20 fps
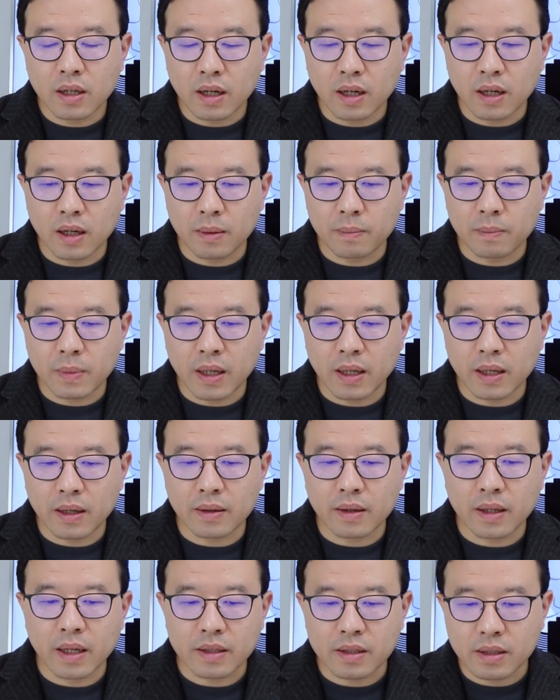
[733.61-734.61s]

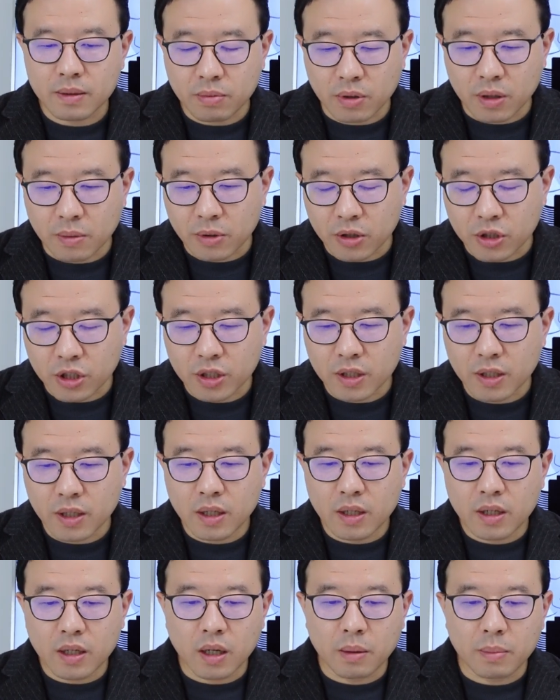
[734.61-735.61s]
And that's pretty much
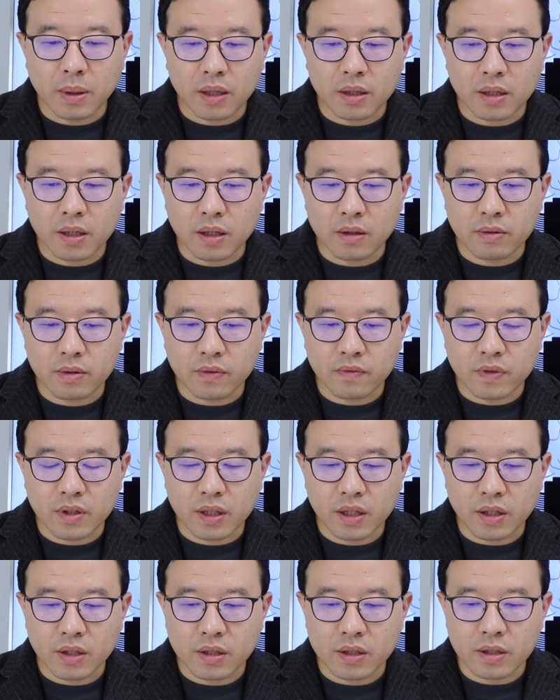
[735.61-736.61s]
about the current
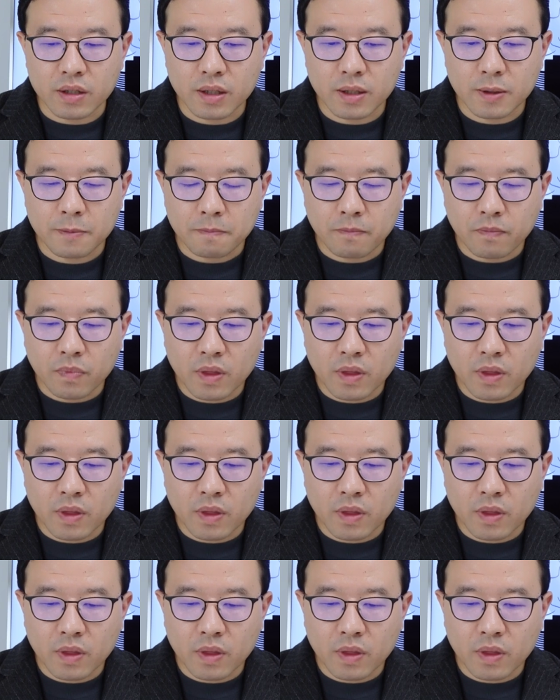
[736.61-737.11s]
invitations.